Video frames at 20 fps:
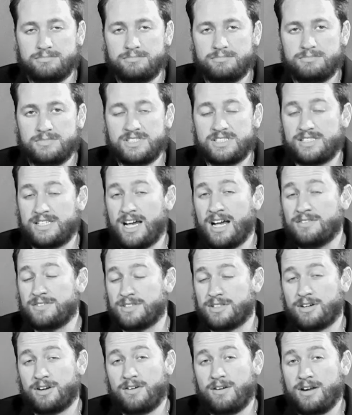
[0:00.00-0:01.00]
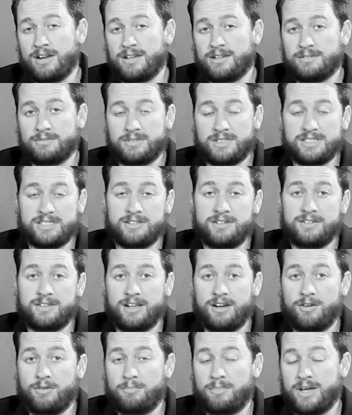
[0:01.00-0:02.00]
nostalgic already, considering they
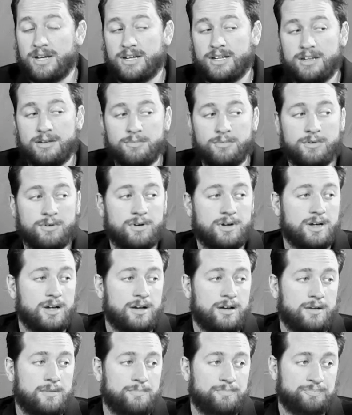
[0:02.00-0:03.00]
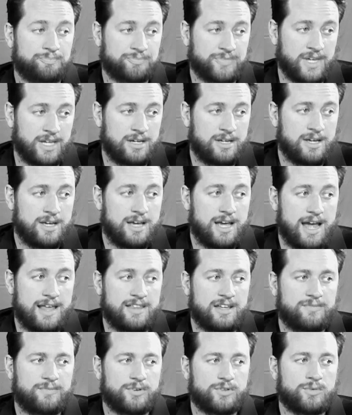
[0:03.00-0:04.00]
don't make it anymore. And
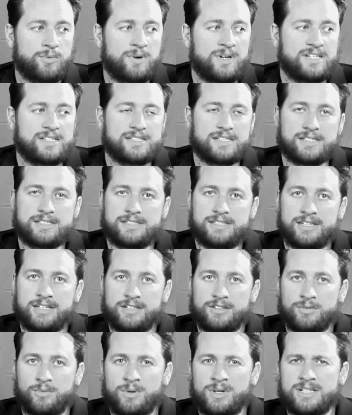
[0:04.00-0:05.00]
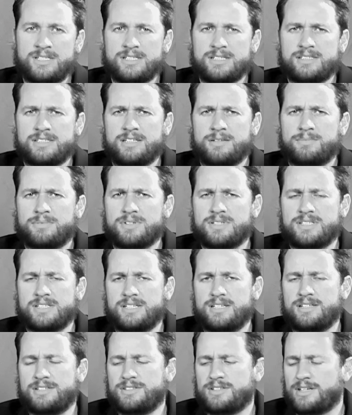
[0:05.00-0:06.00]
then for 2016
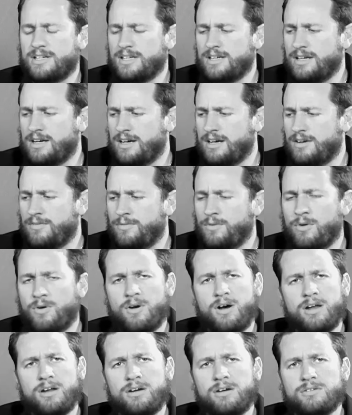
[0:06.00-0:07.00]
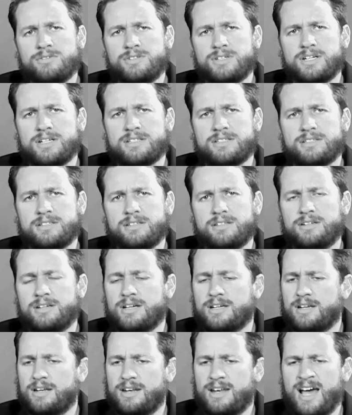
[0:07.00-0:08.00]
Prestige, you get 4 autos. You
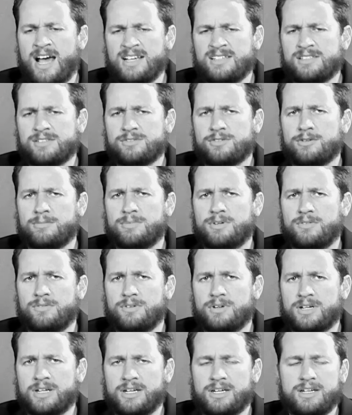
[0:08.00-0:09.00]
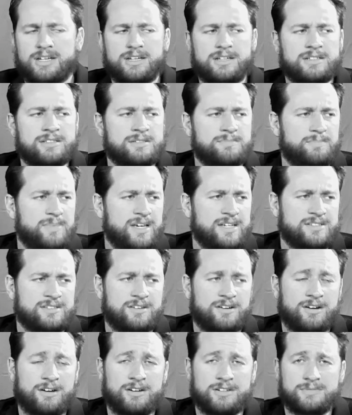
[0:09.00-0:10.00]
get a nice assortment of rookies, base
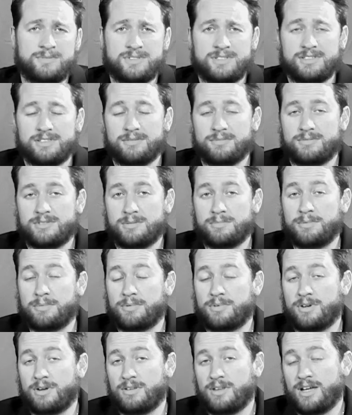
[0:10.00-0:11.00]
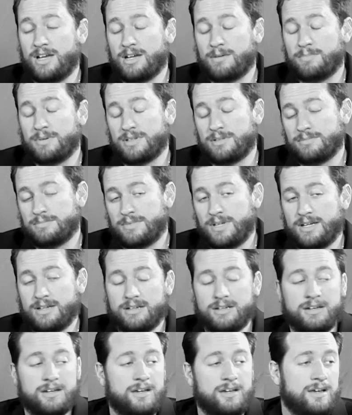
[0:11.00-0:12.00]
cards, which some people don't like, but hey,
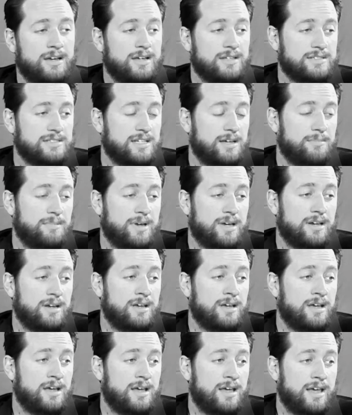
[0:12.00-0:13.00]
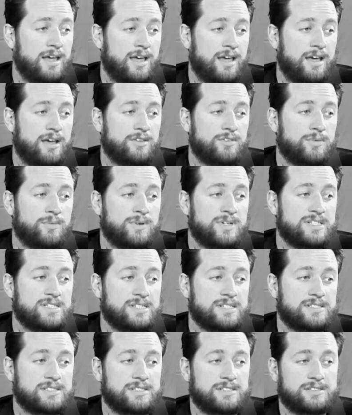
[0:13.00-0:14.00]
it's not bad. And
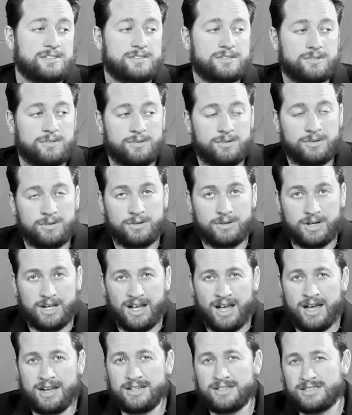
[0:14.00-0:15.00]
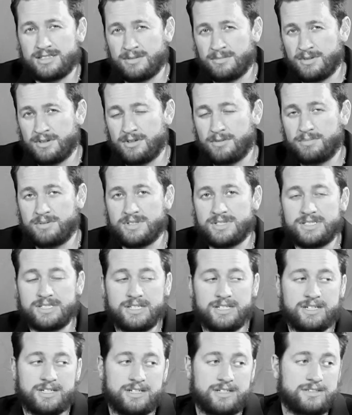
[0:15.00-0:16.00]
2016 Score, kind of similar to
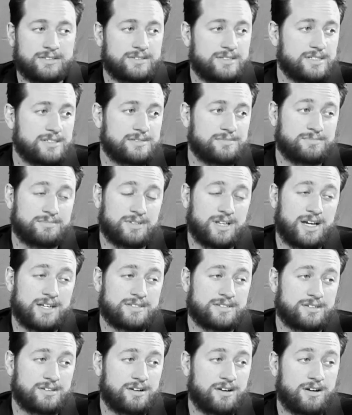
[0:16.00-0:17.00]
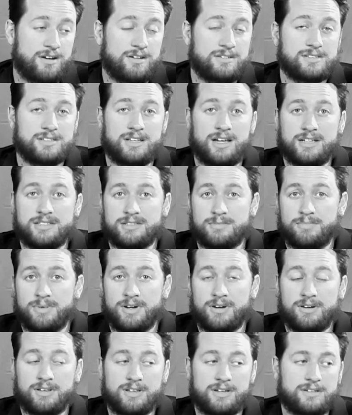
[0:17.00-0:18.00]
Prestige, just lots of cards, lots of
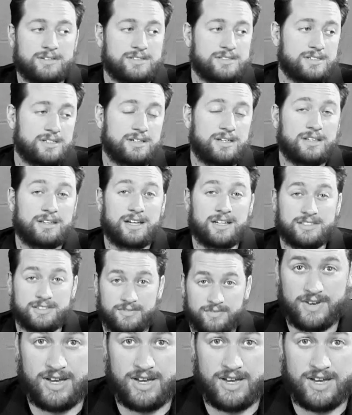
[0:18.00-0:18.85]
parallels, lots of